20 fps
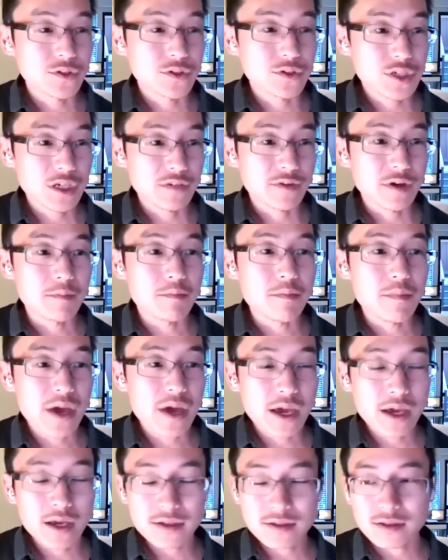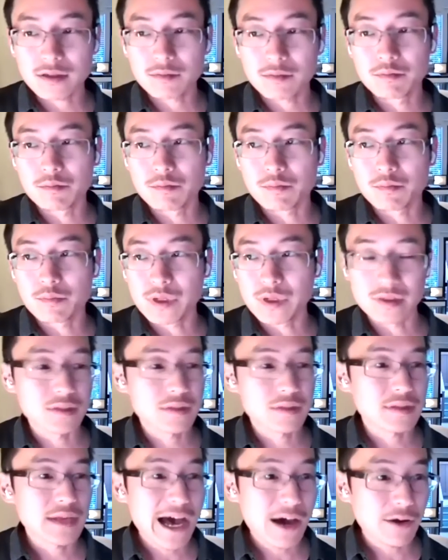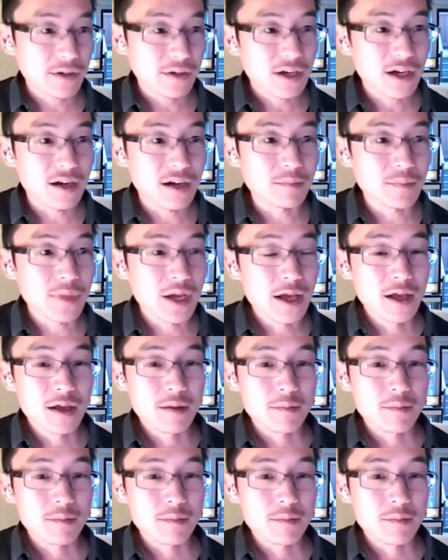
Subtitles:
to achieve amazing business outcome,